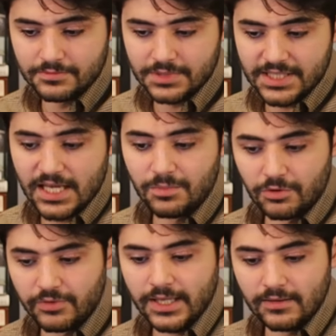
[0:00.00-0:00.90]
Sanna
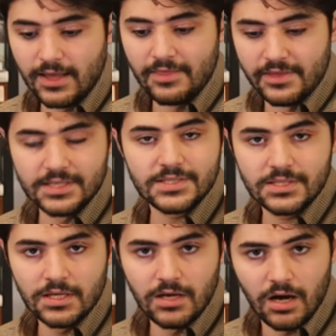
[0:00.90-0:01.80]
Marin led this.
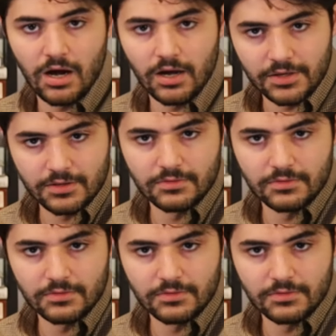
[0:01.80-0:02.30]
Was